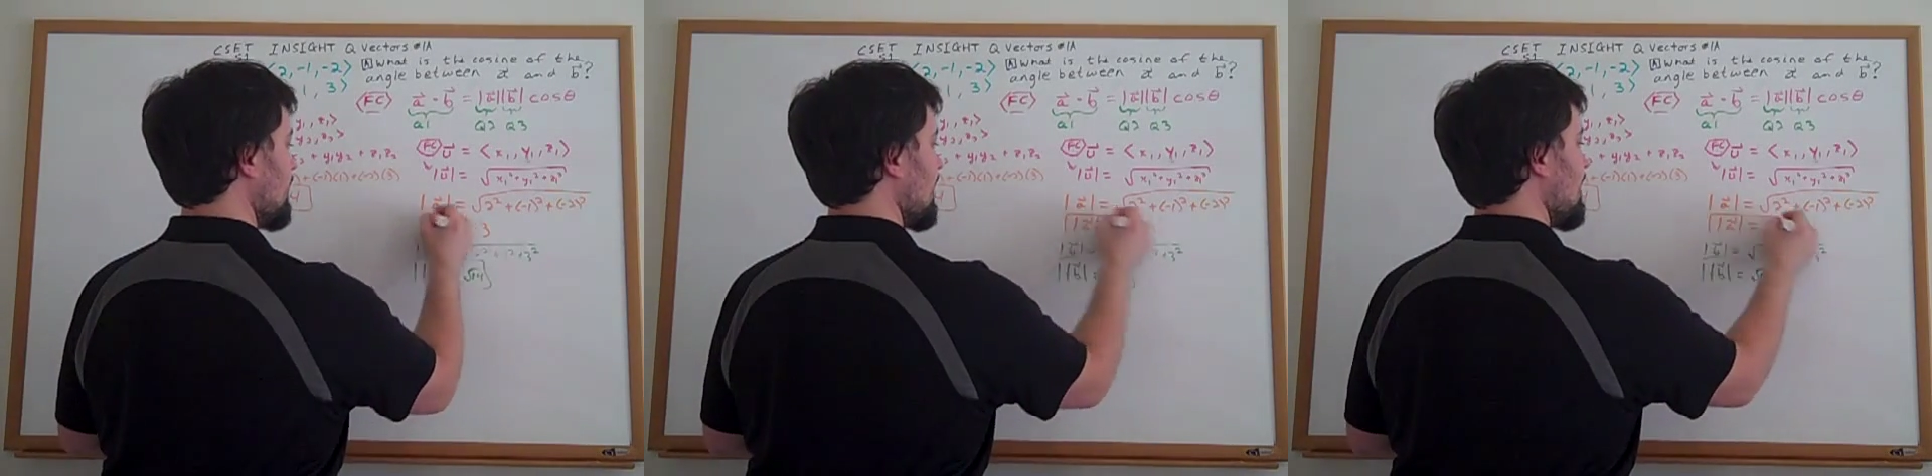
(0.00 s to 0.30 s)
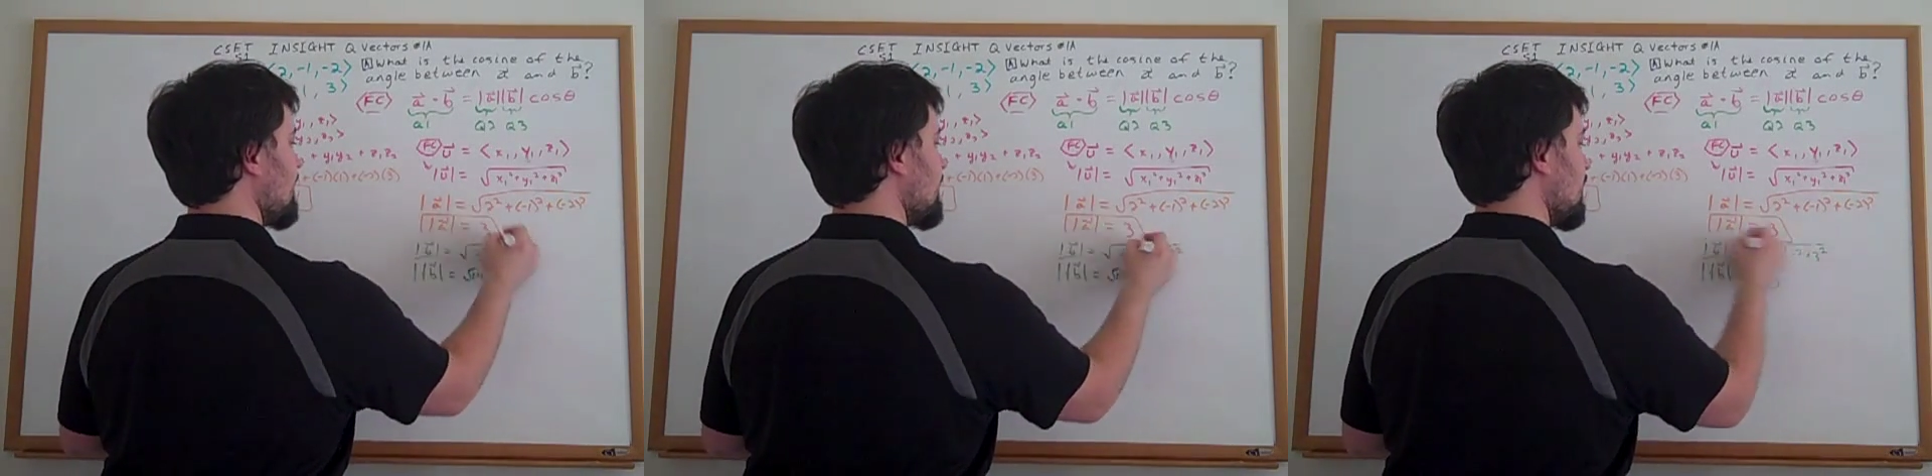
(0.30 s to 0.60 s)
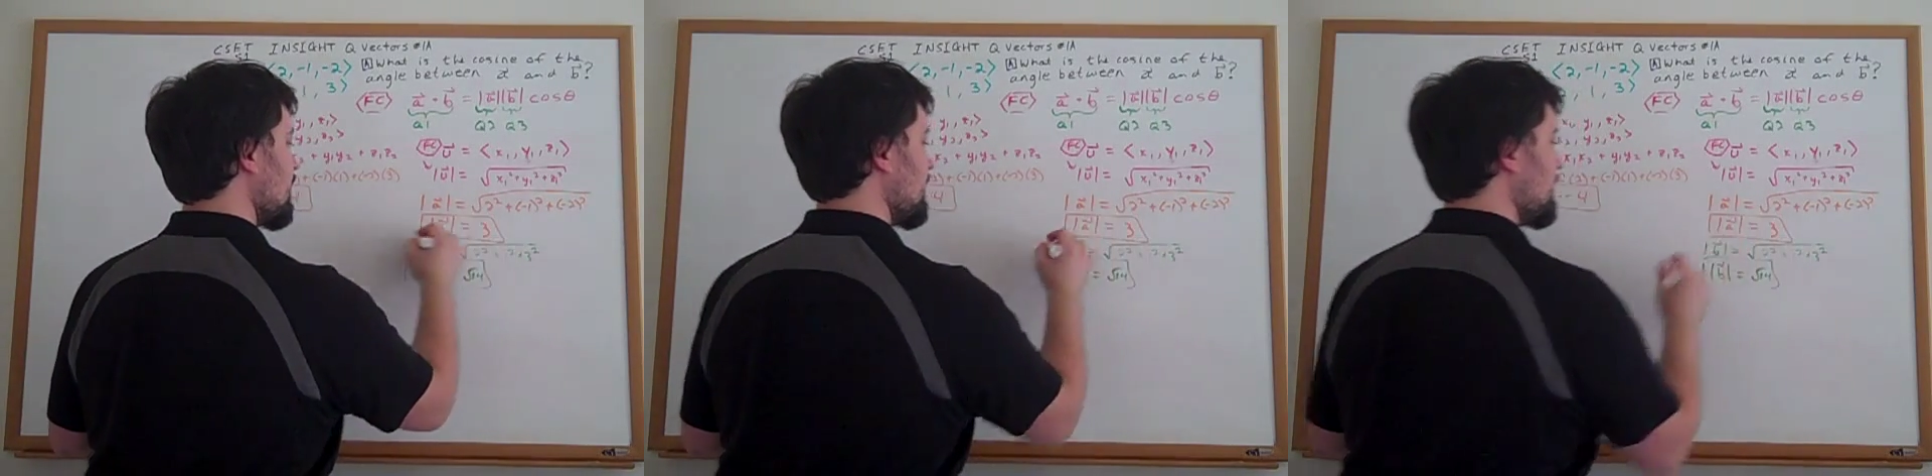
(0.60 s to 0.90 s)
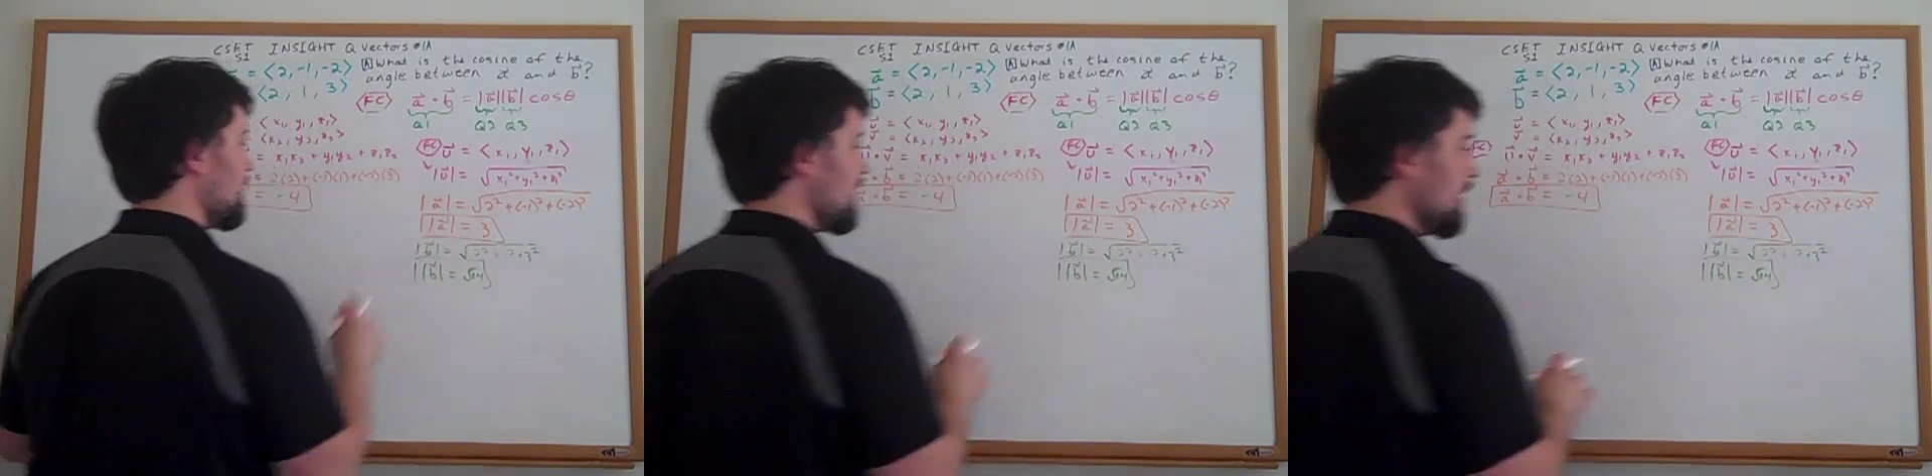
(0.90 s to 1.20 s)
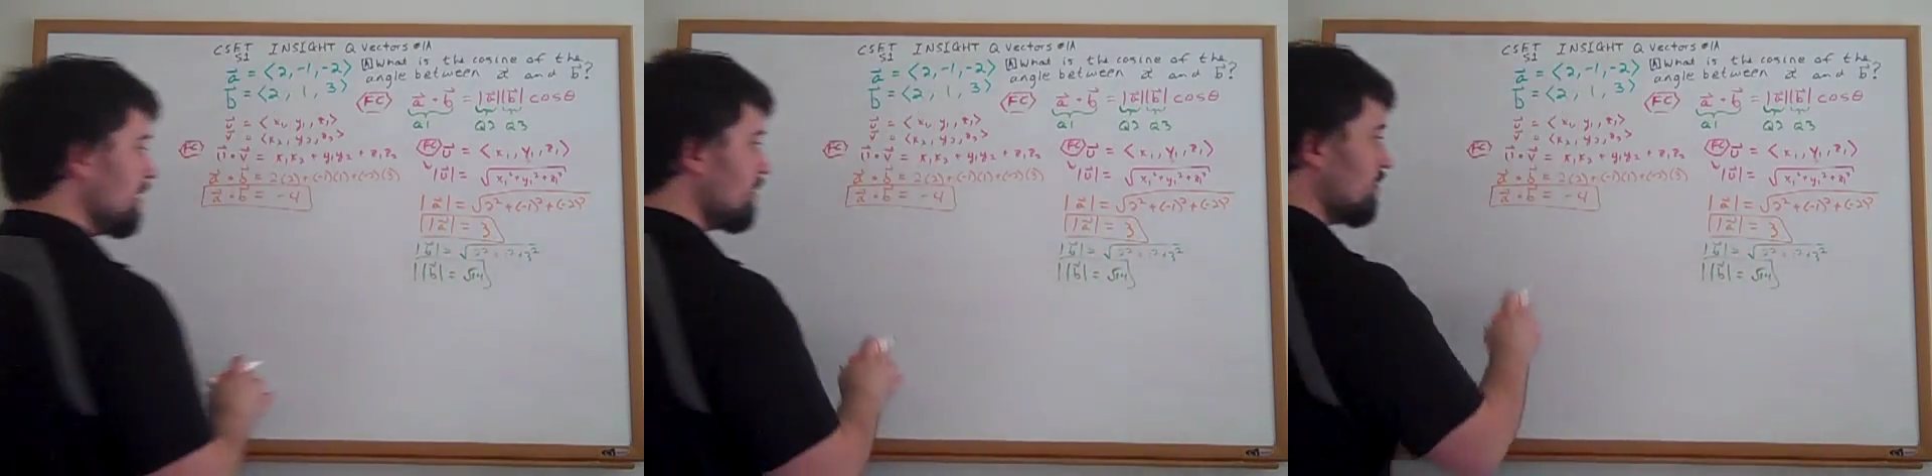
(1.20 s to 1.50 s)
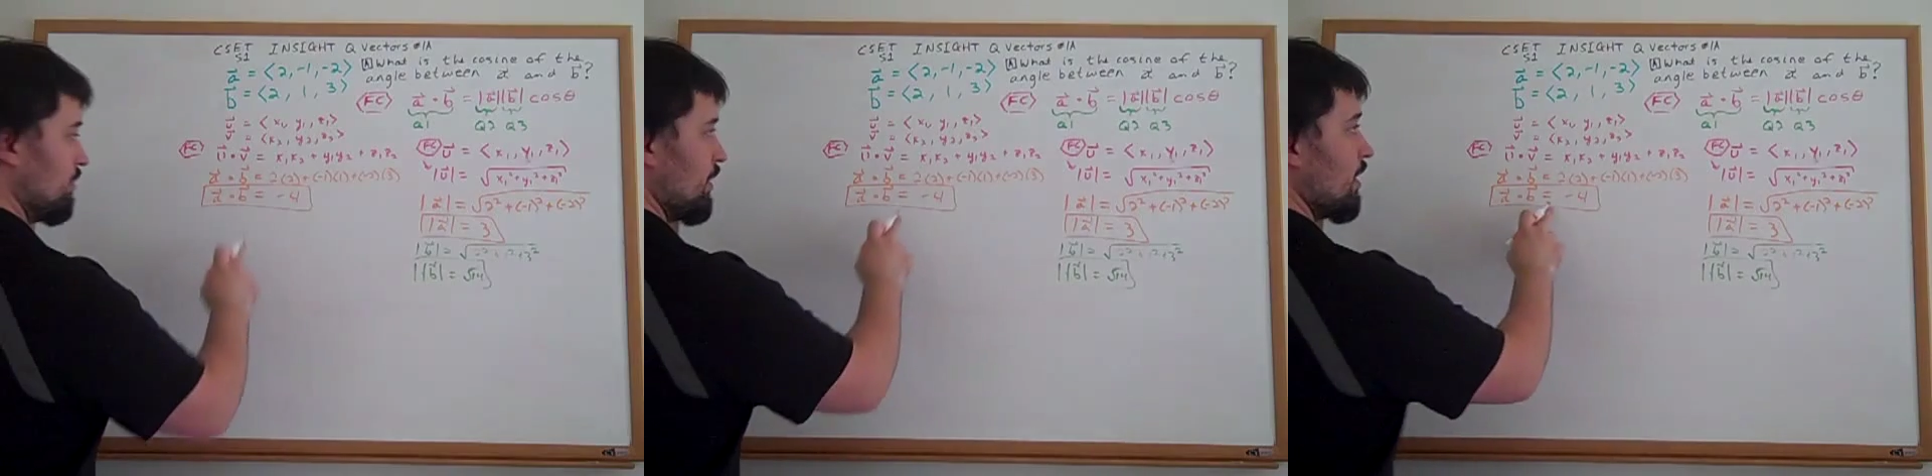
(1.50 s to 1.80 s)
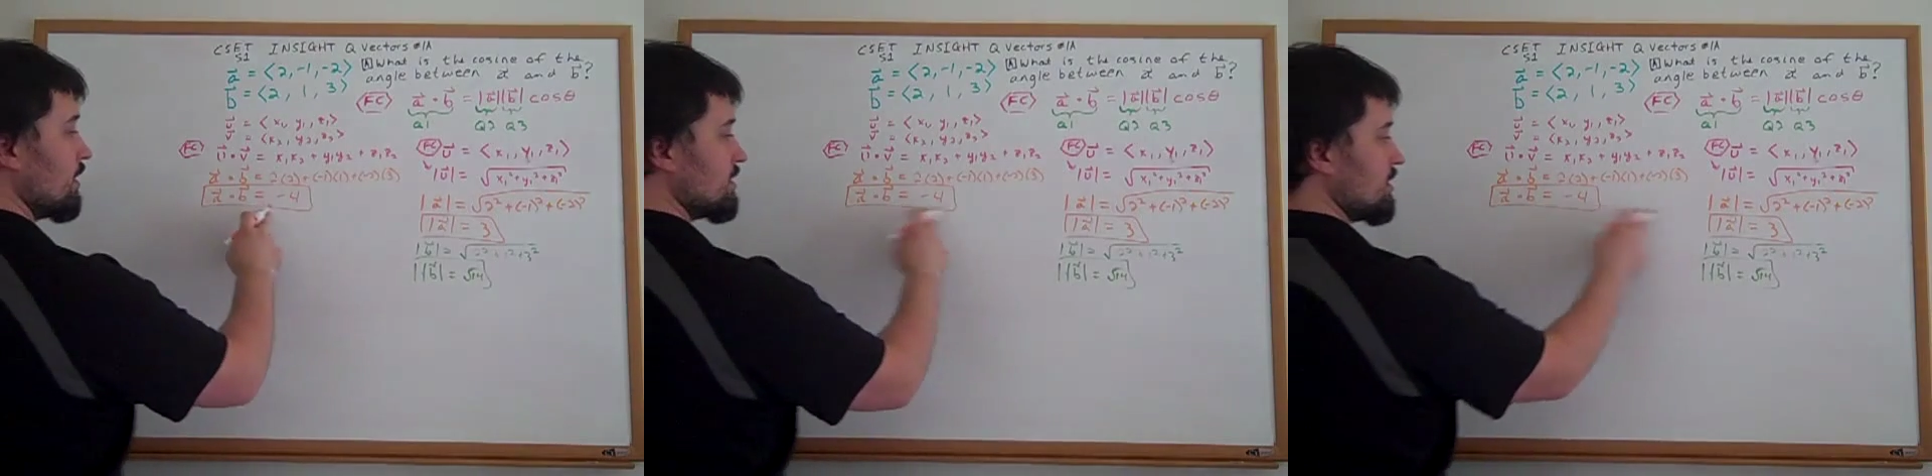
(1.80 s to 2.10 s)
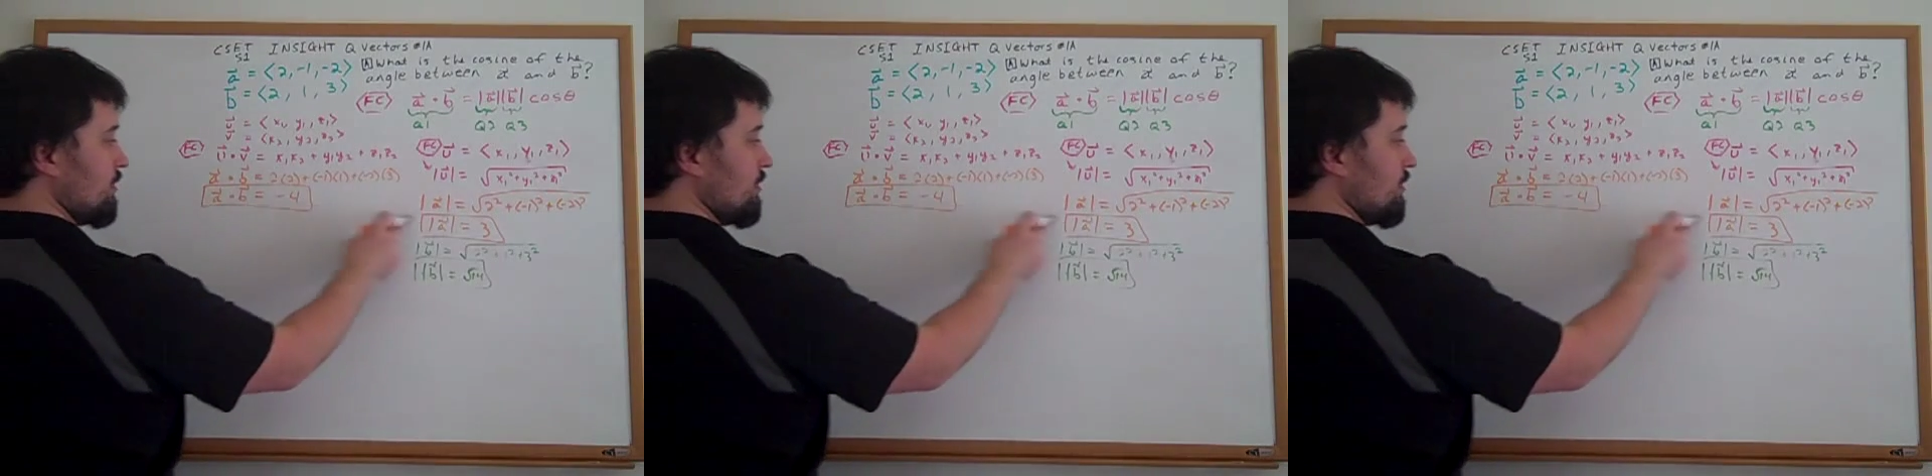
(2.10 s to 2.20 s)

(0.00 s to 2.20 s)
we have our three parts